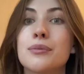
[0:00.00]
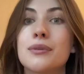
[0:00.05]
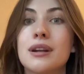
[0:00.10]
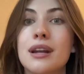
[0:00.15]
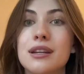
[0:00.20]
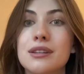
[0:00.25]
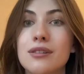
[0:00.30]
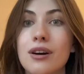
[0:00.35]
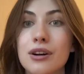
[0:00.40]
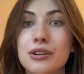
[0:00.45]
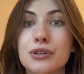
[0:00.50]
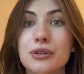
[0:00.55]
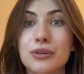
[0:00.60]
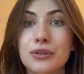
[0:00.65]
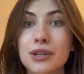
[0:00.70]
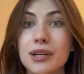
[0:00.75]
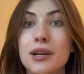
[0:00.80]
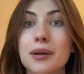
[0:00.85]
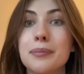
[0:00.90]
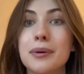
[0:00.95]
when I talked
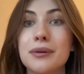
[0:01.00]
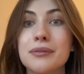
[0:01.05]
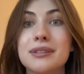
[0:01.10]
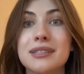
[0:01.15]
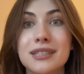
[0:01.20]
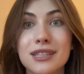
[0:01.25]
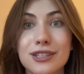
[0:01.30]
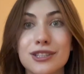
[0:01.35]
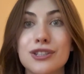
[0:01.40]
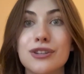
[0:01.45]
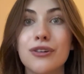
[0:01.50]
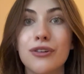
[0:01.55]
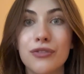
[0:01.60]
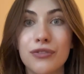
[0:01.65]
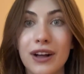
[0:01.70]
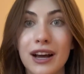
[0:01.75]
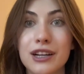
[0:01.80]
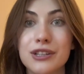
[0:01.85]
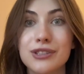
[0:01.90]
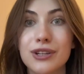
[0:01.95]
earlier about digital
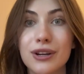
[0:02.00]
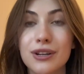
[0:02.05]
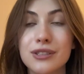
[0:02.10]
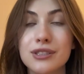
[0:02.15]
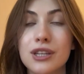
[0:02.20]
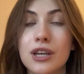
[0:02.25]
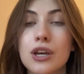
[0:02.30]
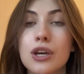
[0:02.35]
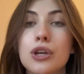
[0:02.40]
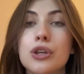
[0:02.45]
flashcards,